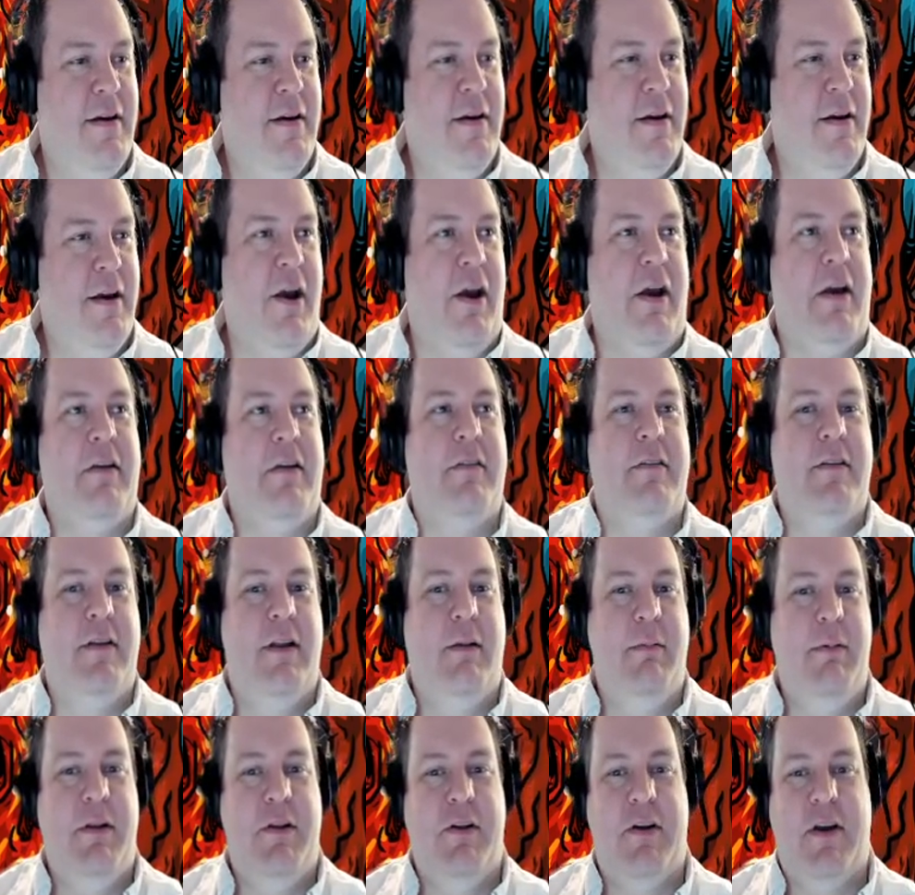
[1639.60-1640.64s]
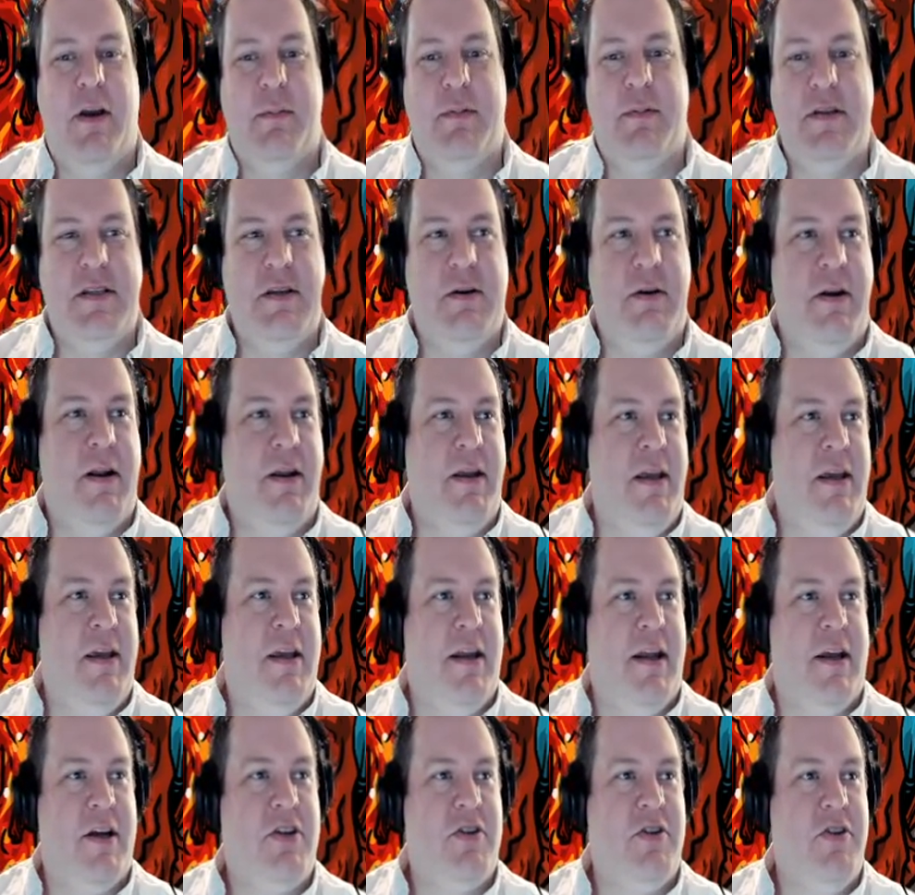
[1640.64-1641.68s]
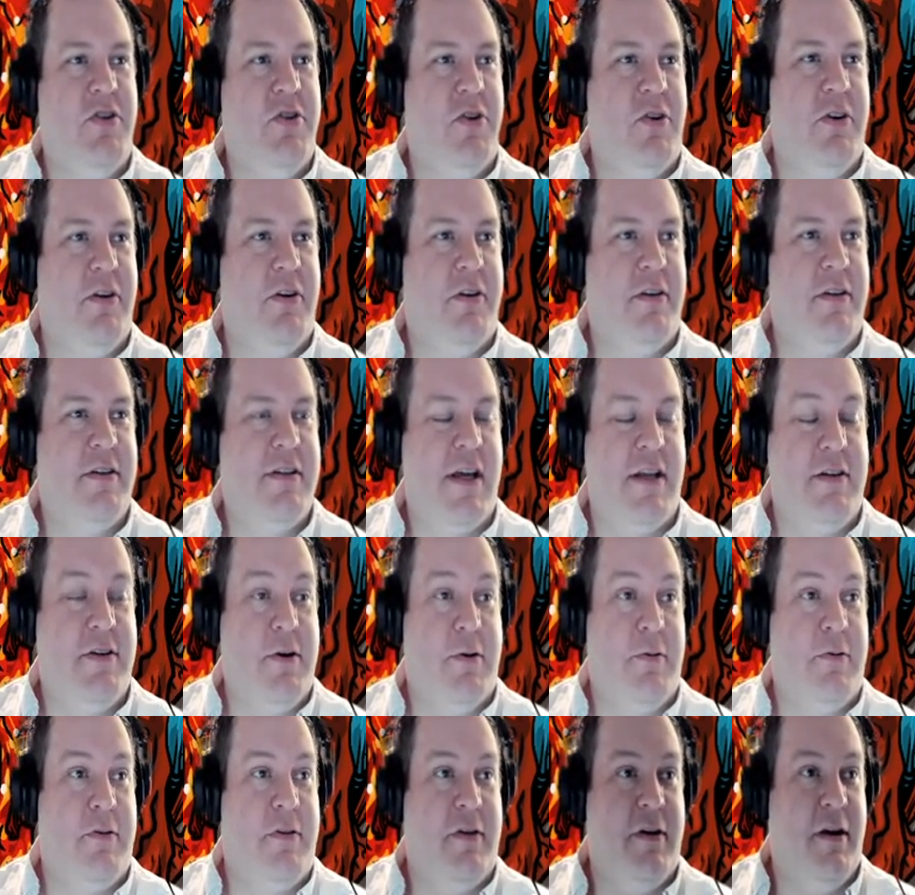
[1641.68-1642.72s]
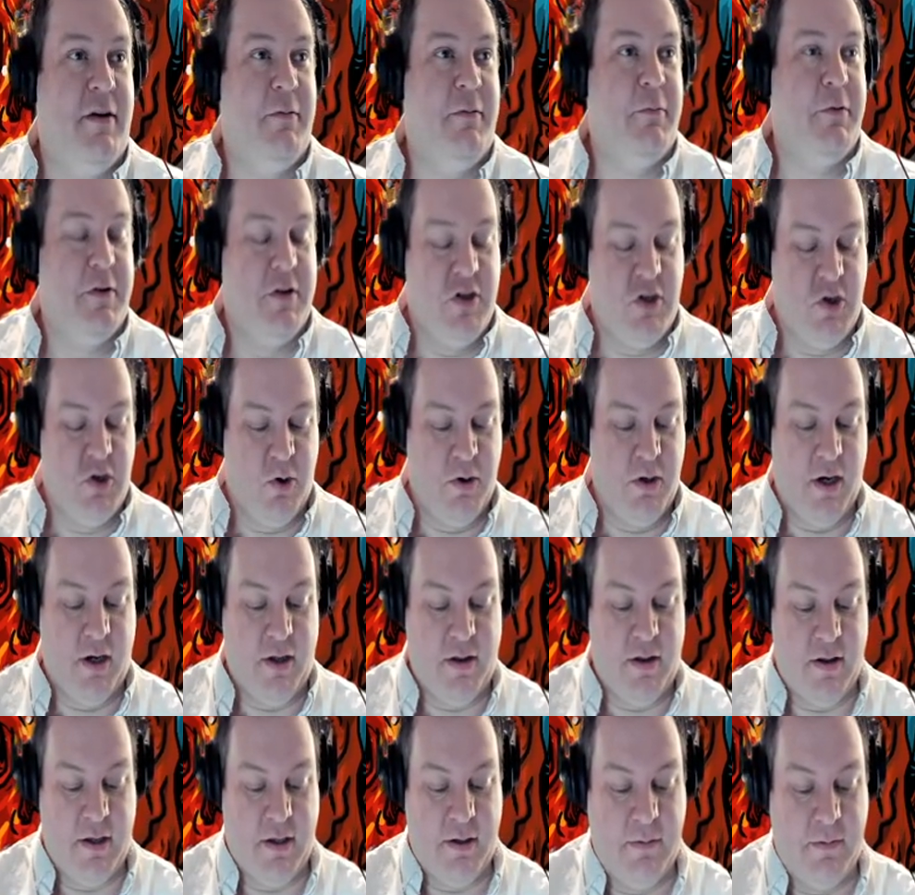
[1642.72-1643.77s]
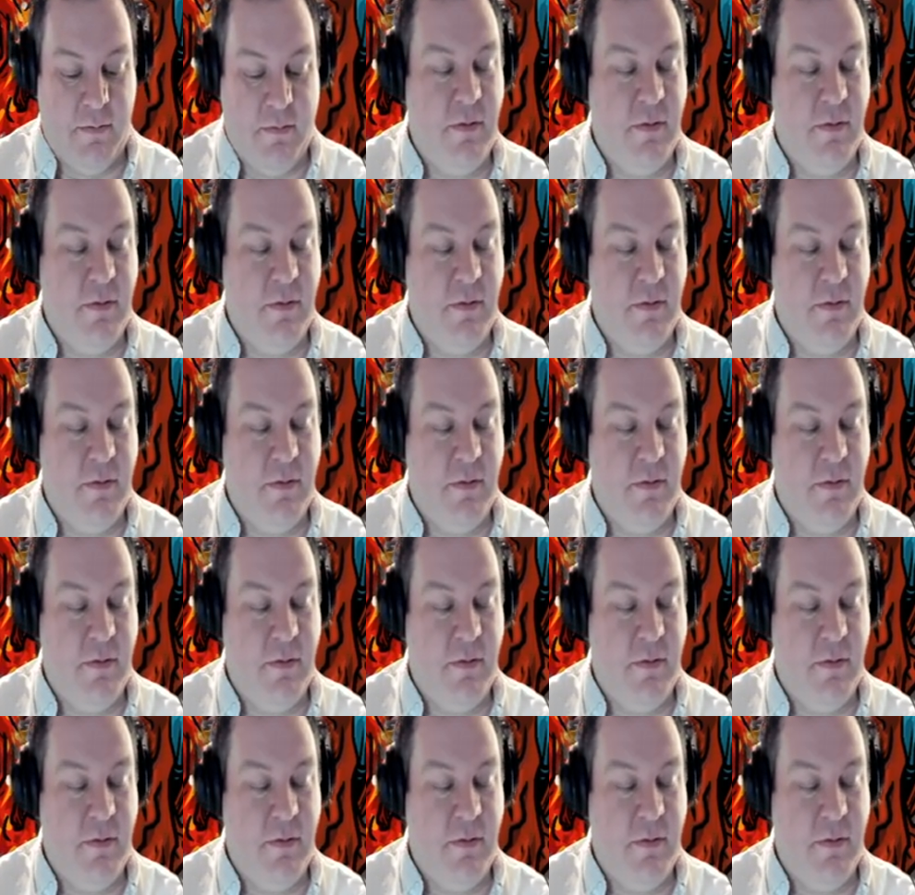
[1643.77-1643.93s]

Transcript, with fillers: All right. Let me look up to see what he can actually join because I don't think he really joined yeah. anything.